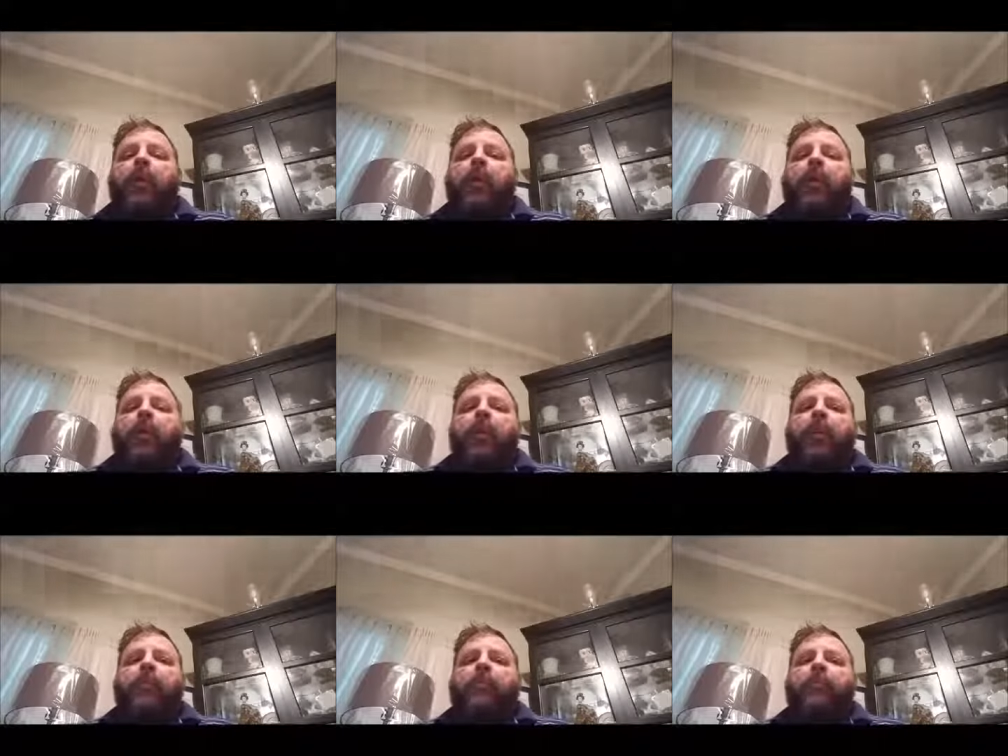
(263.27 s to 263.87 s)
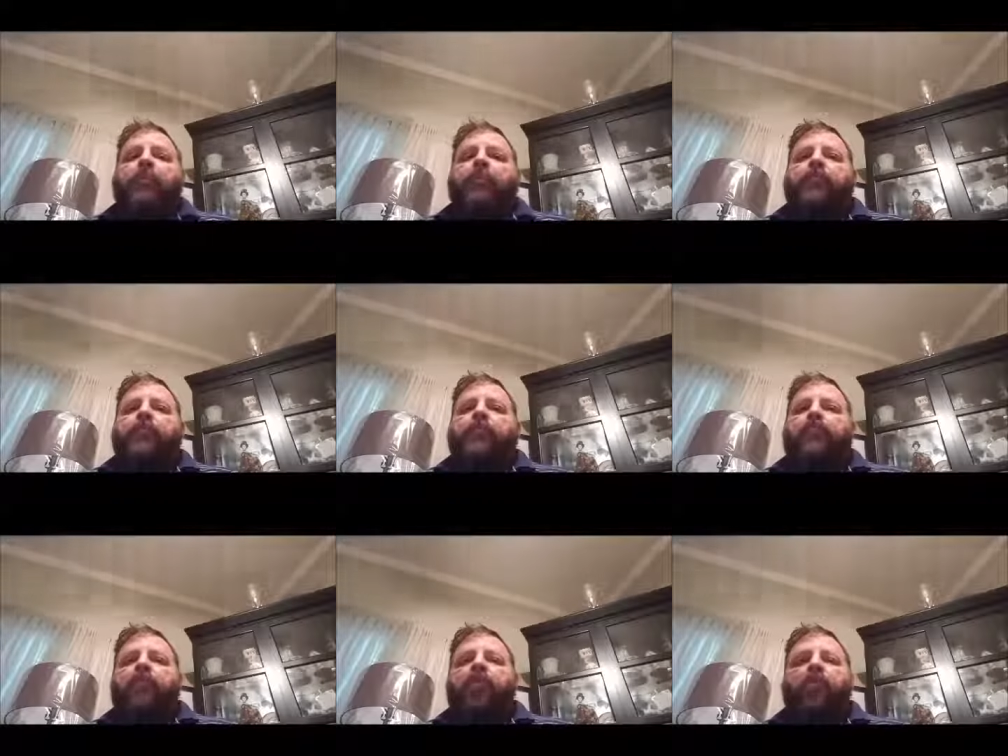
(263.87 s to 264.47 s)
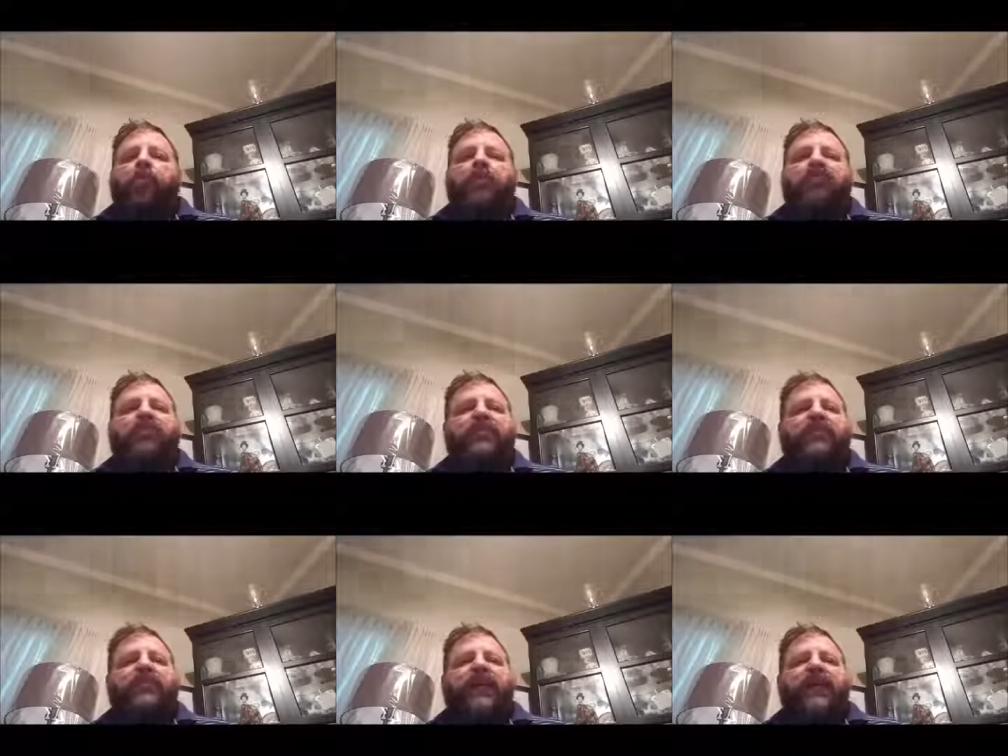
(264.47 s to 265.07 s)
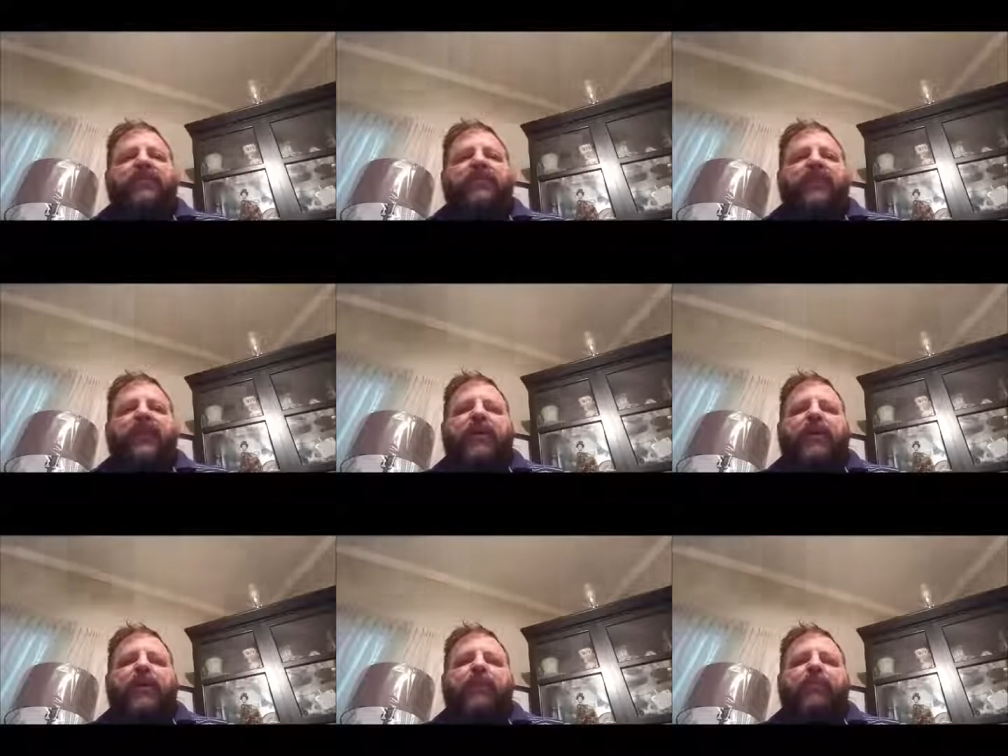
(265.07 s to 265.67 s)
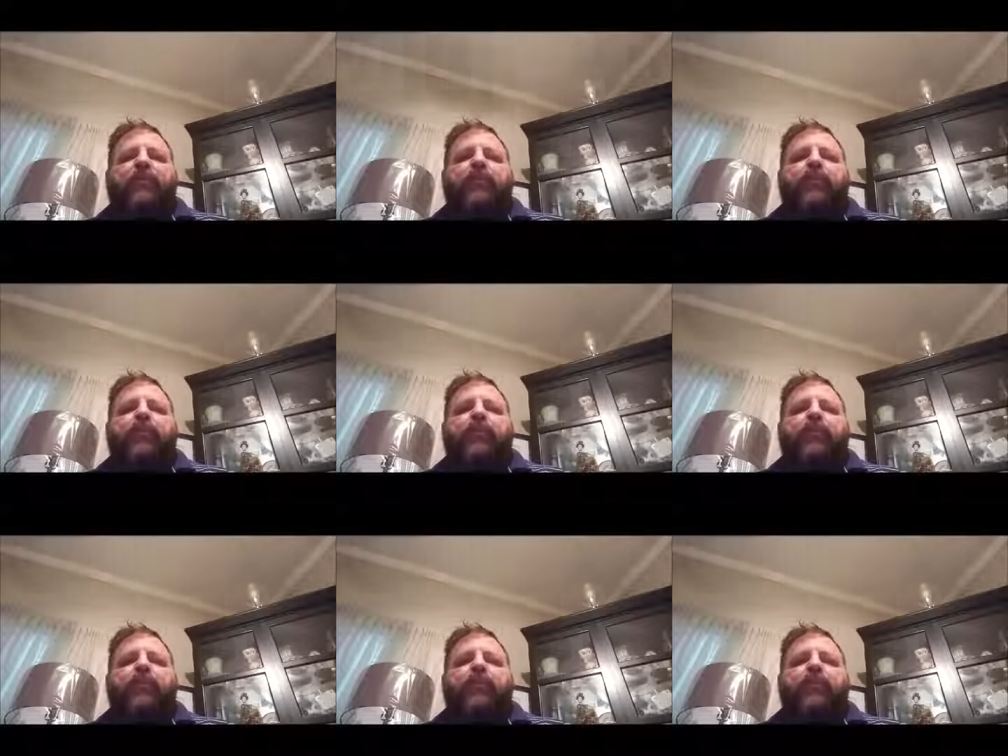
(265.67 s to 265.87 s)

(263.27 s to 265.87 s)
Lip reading: Once you get that set up,